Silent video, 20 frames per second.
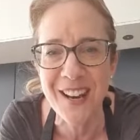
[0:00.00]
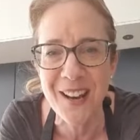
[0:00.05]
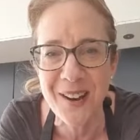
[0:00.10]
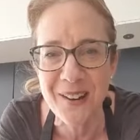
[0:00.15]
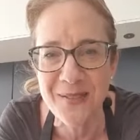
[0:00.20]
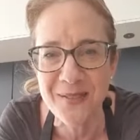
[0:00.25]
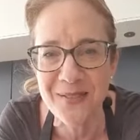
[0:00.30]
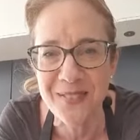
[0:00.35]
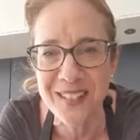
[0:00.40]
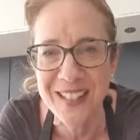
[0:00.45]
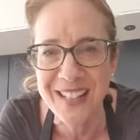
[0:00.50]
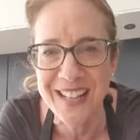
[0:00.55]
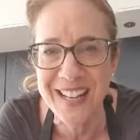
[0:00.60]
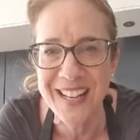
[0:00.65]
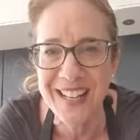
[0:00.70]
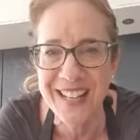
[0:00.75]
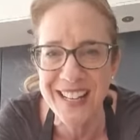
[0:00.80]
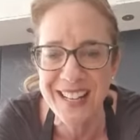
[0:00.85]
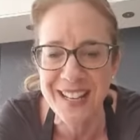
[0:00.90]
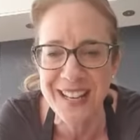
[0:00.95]

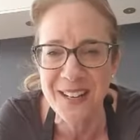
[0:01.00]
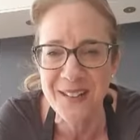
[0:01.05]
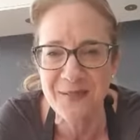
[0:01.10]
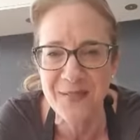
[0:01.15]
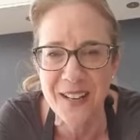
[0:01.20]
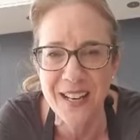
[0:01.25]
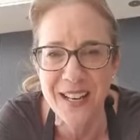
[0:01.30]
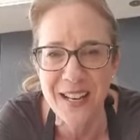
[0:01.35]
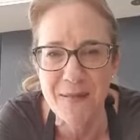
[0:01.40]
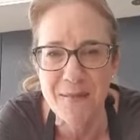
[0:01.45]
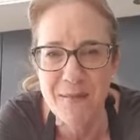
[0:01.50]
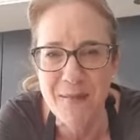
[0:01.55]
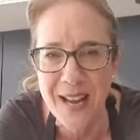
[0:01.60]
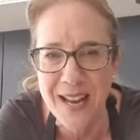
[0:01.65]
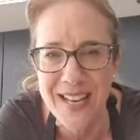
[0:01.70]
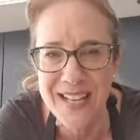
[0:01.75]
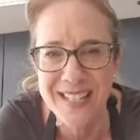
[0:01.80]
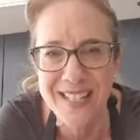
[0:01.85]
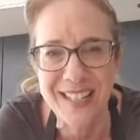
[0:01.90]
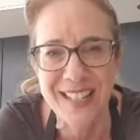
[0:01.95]
lovely, and Evie,
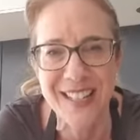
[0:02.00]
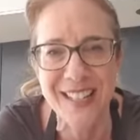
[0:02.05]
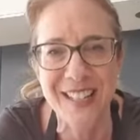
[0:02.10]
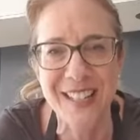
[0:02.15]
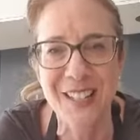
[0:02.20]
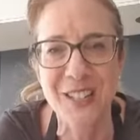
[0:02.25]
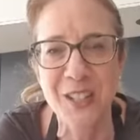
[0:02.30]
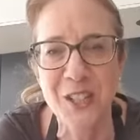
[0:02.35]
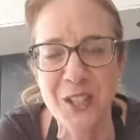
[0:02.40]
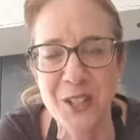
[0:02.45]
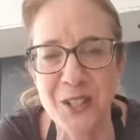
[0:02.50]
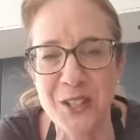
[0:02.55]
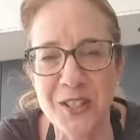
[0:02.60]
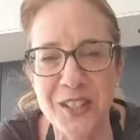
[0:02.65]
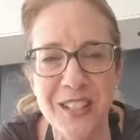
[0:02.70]
amazing. Good.